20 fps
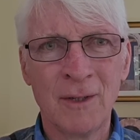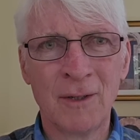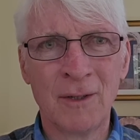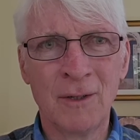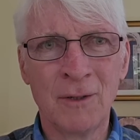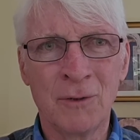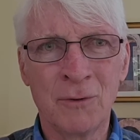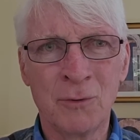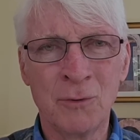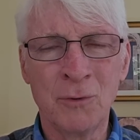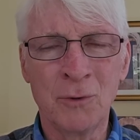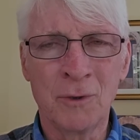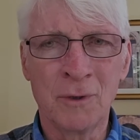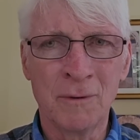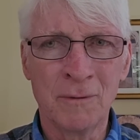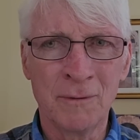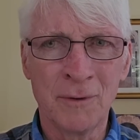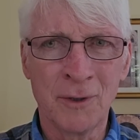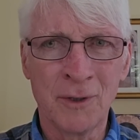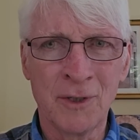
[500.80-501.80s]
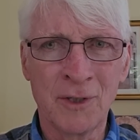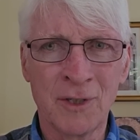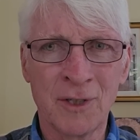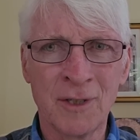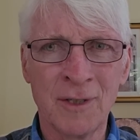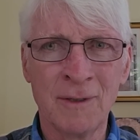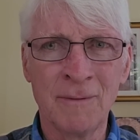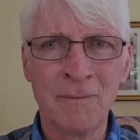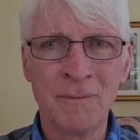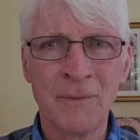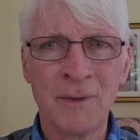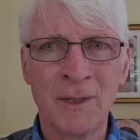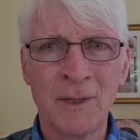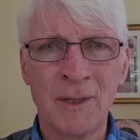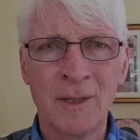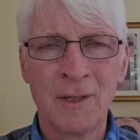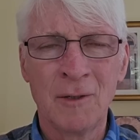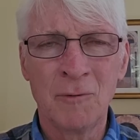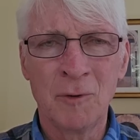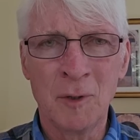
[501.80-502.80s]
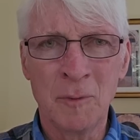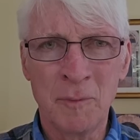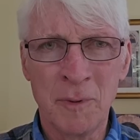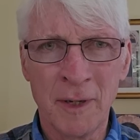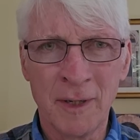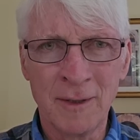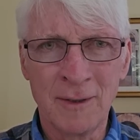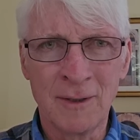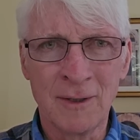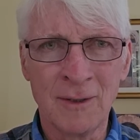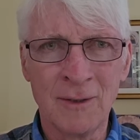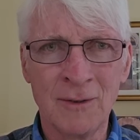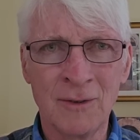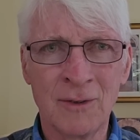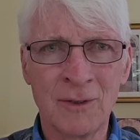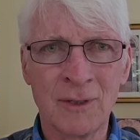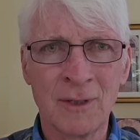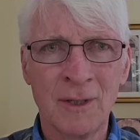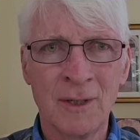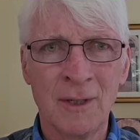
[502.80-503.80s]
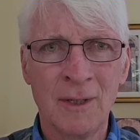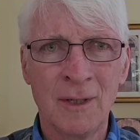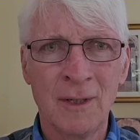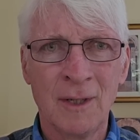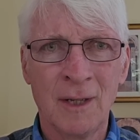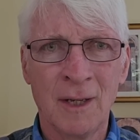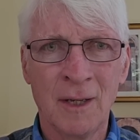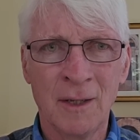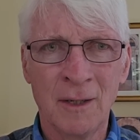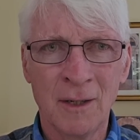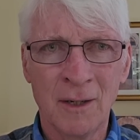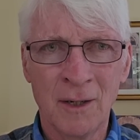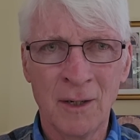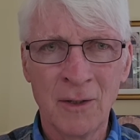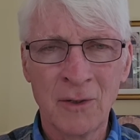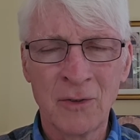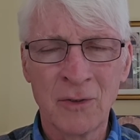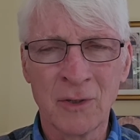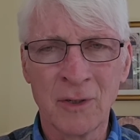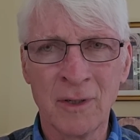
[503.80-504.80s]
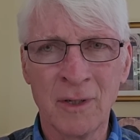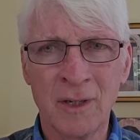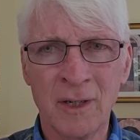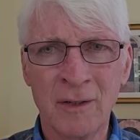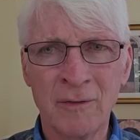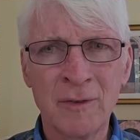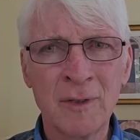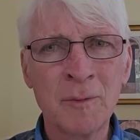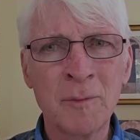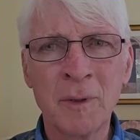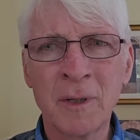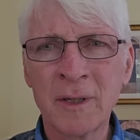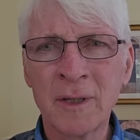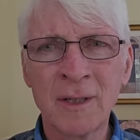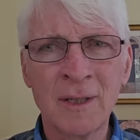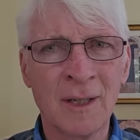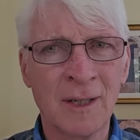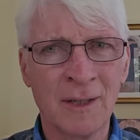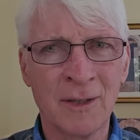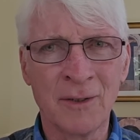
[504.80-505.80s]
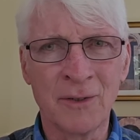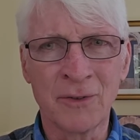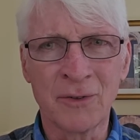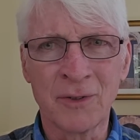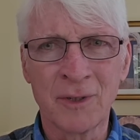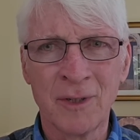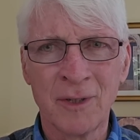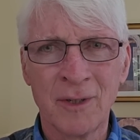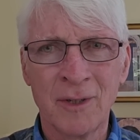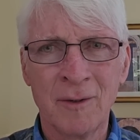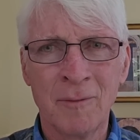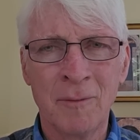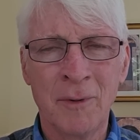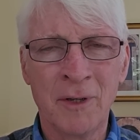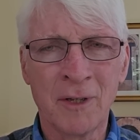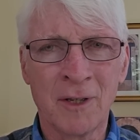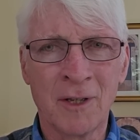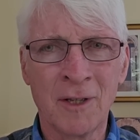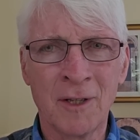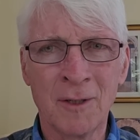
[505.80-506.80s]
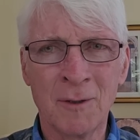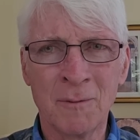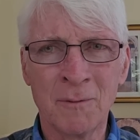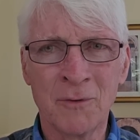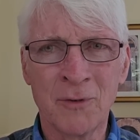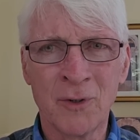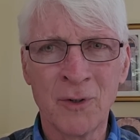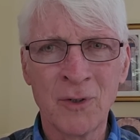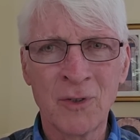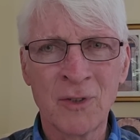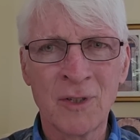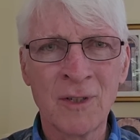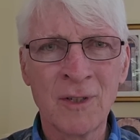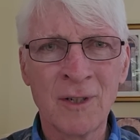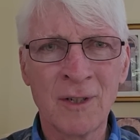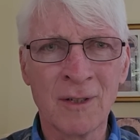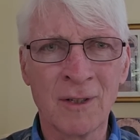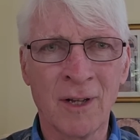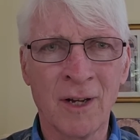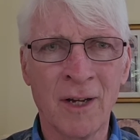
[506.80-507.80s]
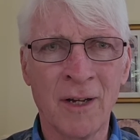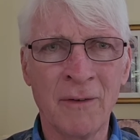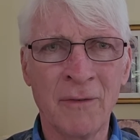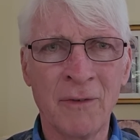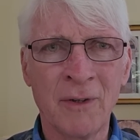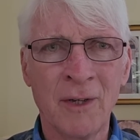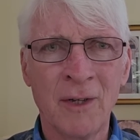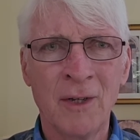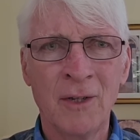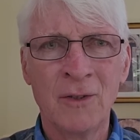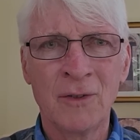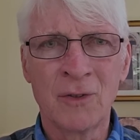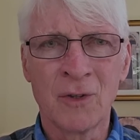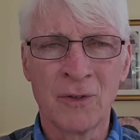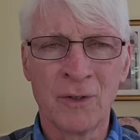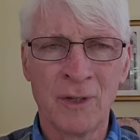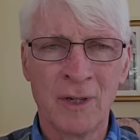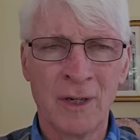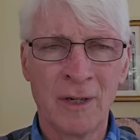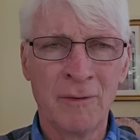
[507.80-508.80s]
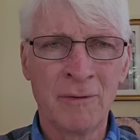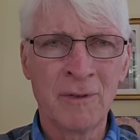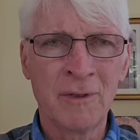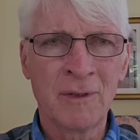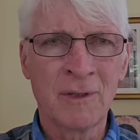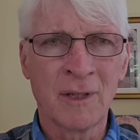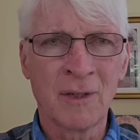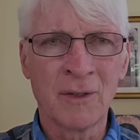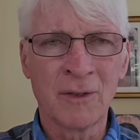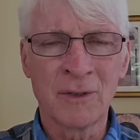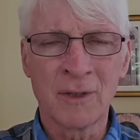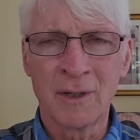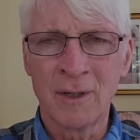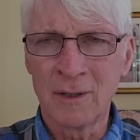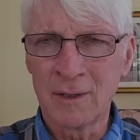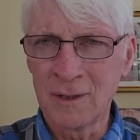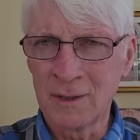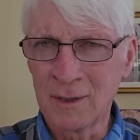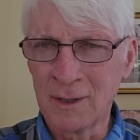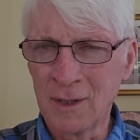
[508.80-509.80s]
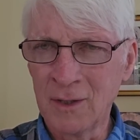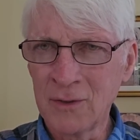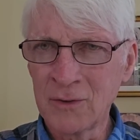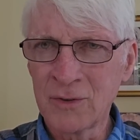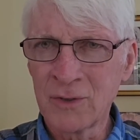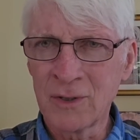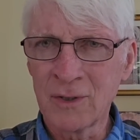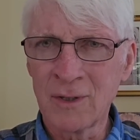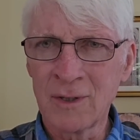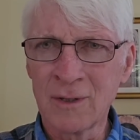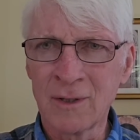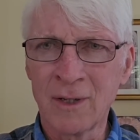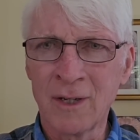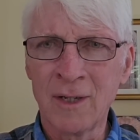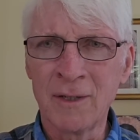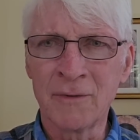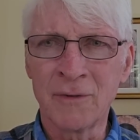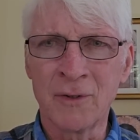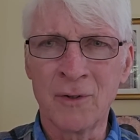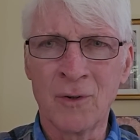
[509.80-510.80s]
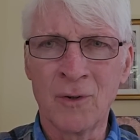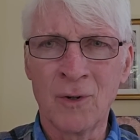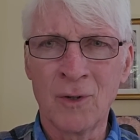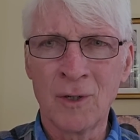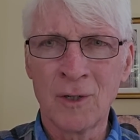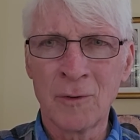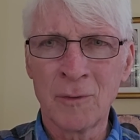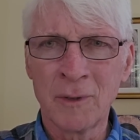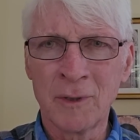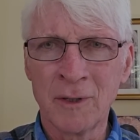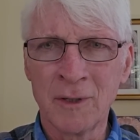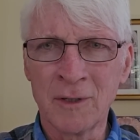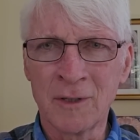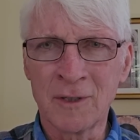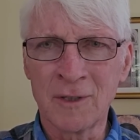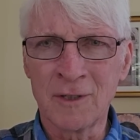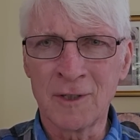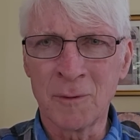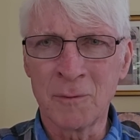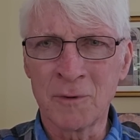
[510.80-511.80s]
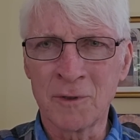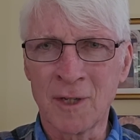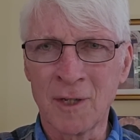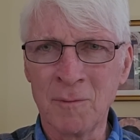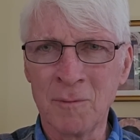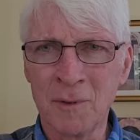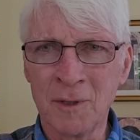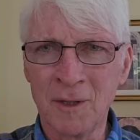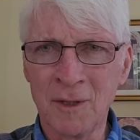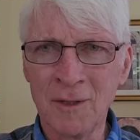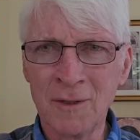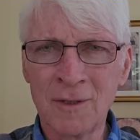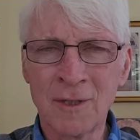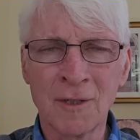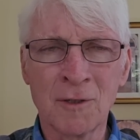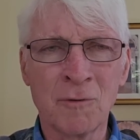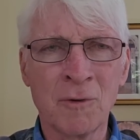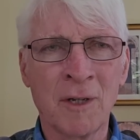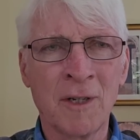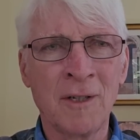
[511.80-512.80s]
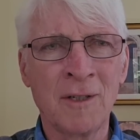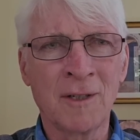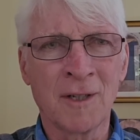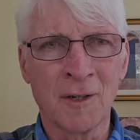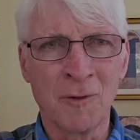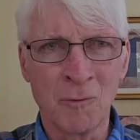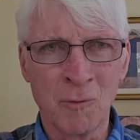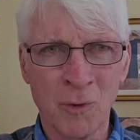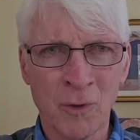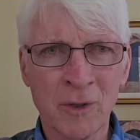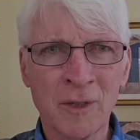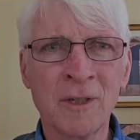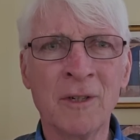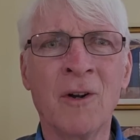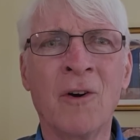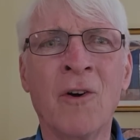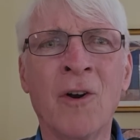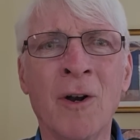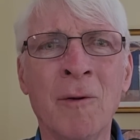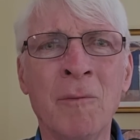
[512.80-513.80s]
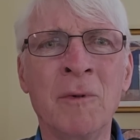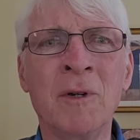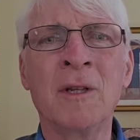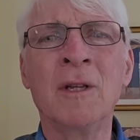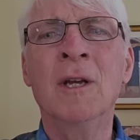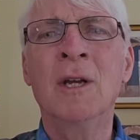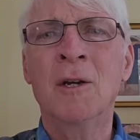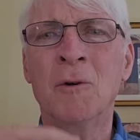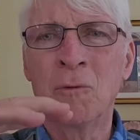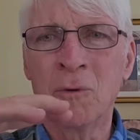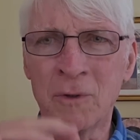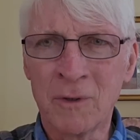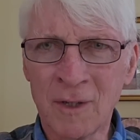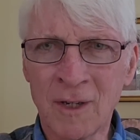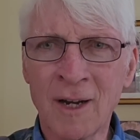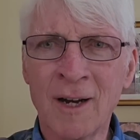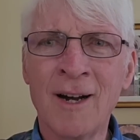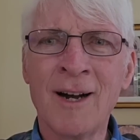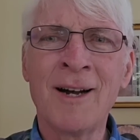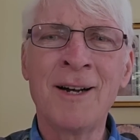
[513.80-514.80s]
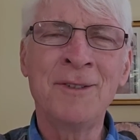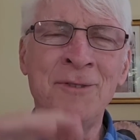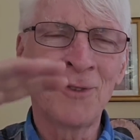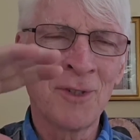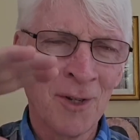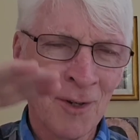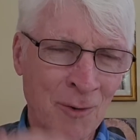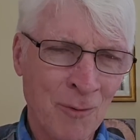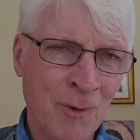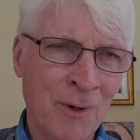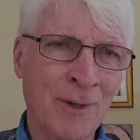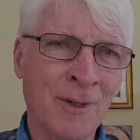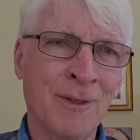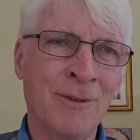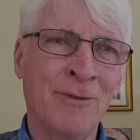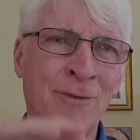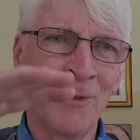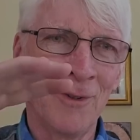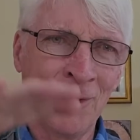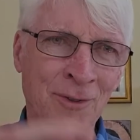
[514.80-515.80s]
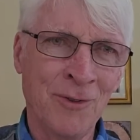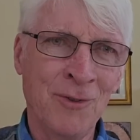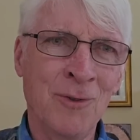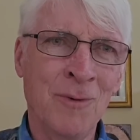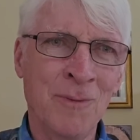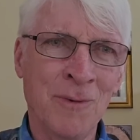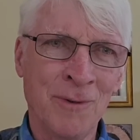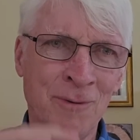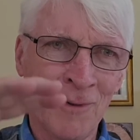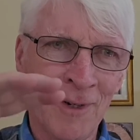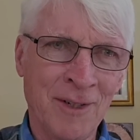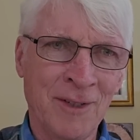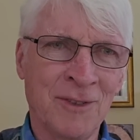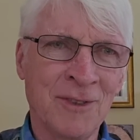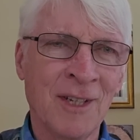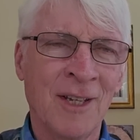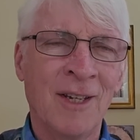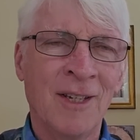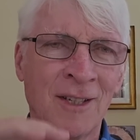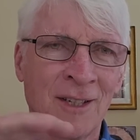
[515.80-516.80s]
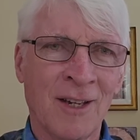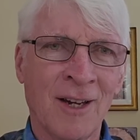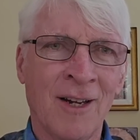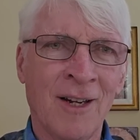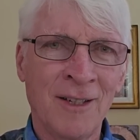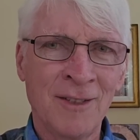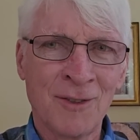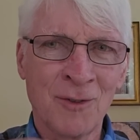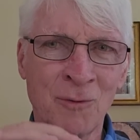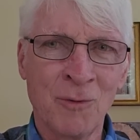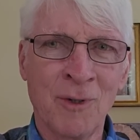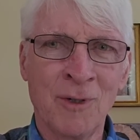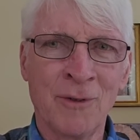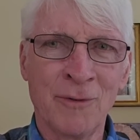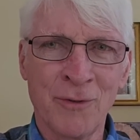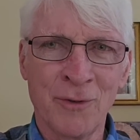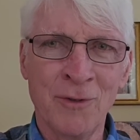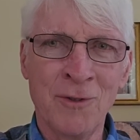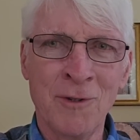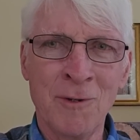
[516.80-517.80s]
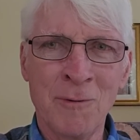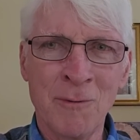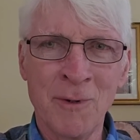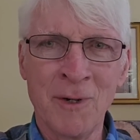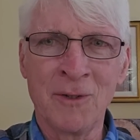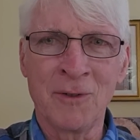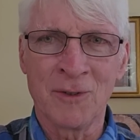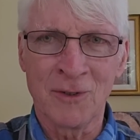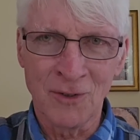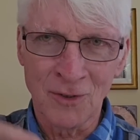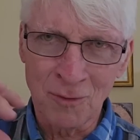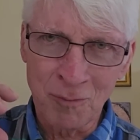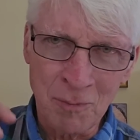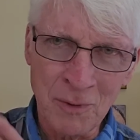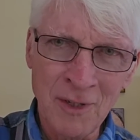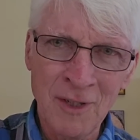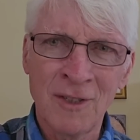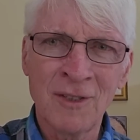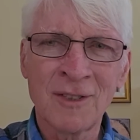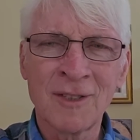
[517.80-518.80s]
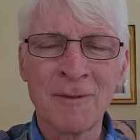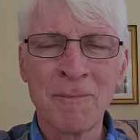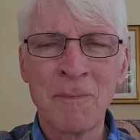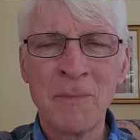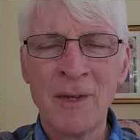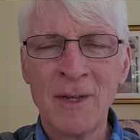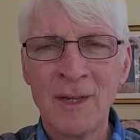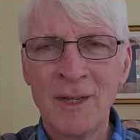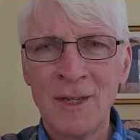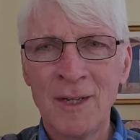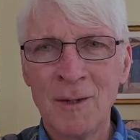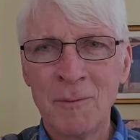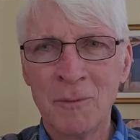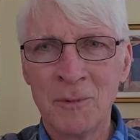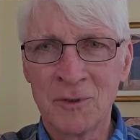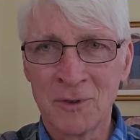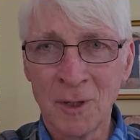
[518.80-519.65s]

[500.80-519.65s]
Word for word: is through conversion, repentance, and us and everybody else making him first in our life, so that everything else in our life and all relationships can be integrated, can work in harmony with God's will for the human race. God's will for the human race is peace, but